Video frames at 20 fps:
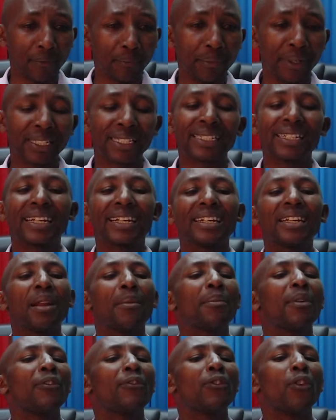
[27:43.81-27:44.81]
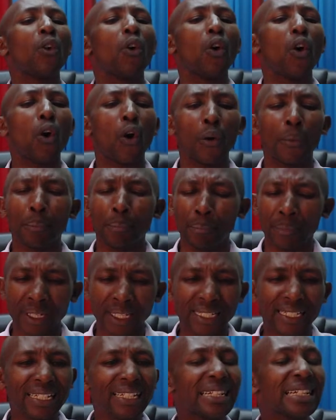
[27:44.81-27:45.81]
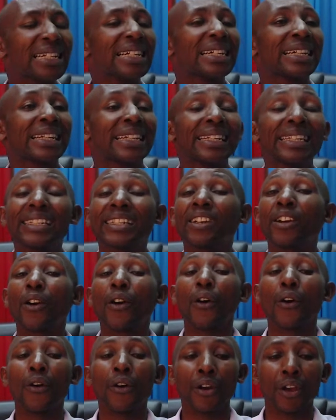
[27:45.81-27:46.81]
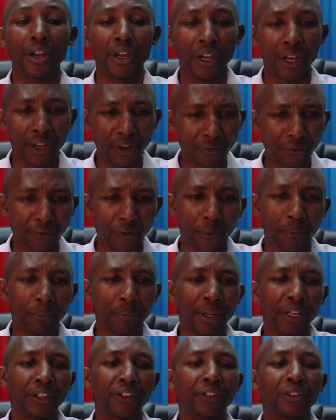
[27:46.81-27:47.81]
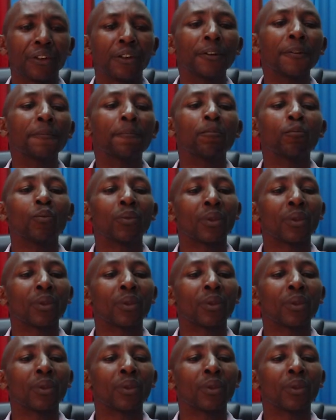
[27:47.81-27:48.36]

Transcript: Mistake number 4, omitting critical information.